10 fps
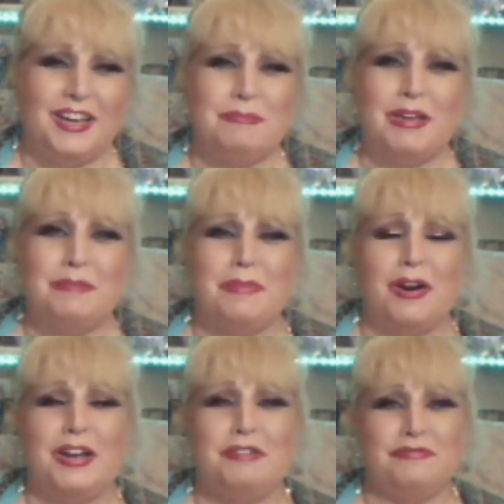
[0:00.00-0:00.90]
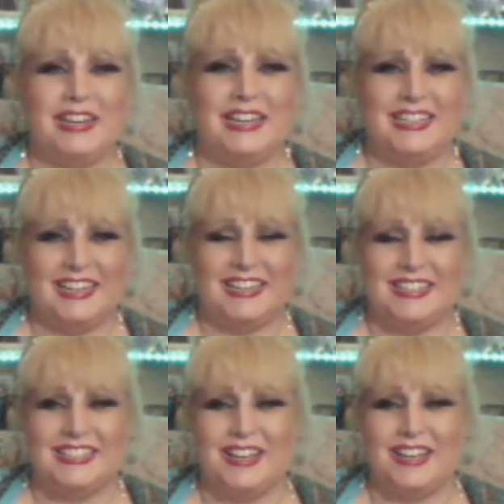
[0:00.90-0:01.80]
my readings,
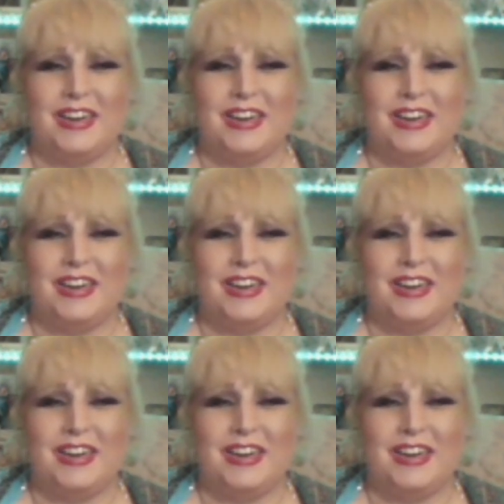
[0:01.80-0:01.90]
okay,